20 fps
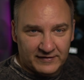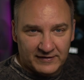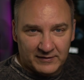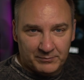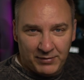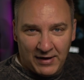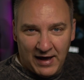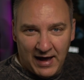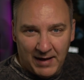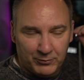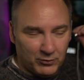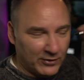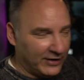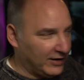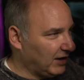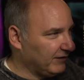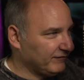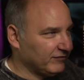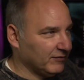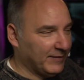that Pop right
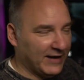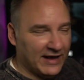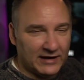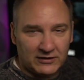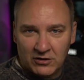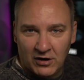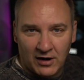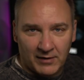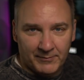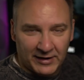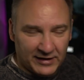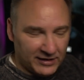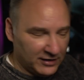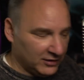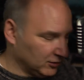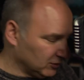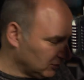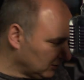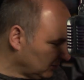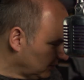off the bat caught my
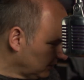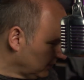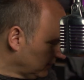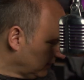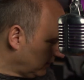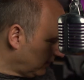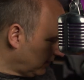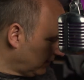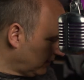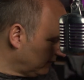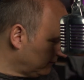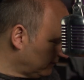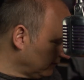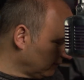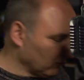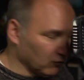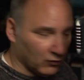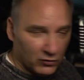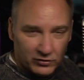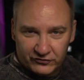ear. The
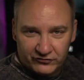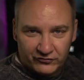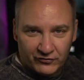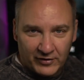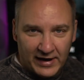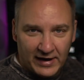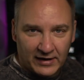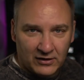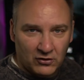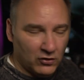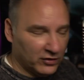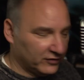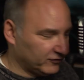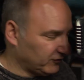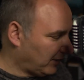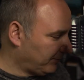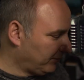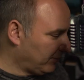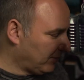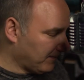Lord track hooked
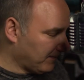up